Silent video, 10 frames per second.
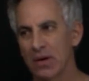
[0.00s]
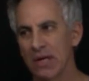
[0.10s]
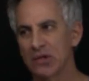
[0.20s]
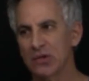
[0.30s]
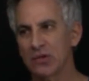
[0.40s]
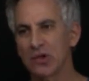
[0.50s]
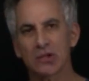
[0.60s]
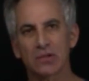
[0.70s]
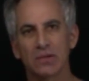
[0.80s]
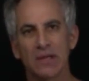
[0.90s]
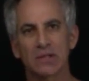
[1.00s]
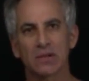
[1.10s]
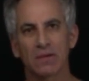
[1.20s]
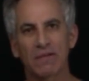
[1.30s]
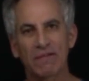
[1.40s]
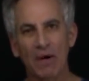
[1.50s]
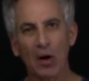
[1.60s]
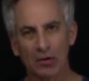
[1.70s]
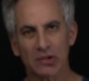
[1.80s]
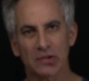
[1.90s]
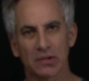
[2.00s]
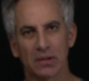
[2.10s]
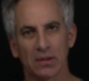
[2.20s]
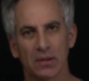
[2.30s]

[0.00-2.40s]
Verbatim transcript: is just it's false.